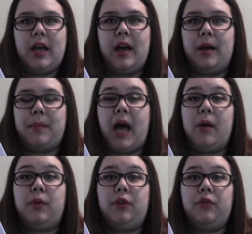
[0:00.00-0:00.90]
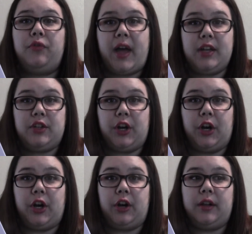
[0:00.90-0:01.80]
I will find
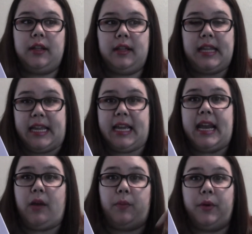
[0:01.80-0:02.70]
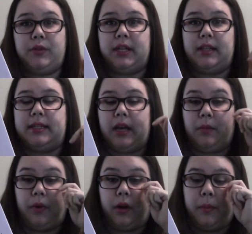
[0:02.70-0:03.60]
her link and I will post it in the
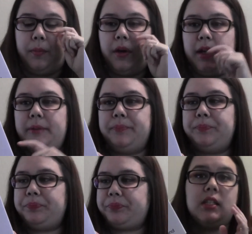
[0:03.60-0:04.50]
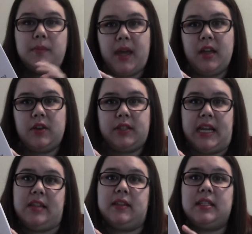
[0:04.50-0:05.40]
down bar, but to my
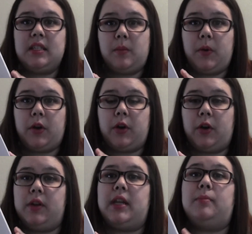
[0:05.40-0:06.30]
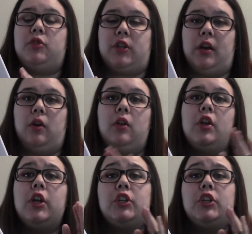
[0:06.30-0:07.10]
understanding, this is about a girl named Cheryl.